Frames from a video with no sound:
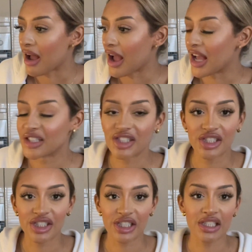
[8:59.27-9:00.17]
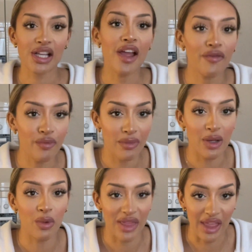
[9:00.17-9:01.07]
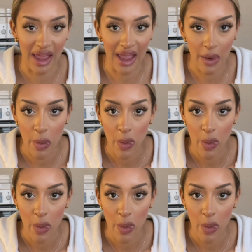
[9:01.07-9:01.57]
And she left me with it,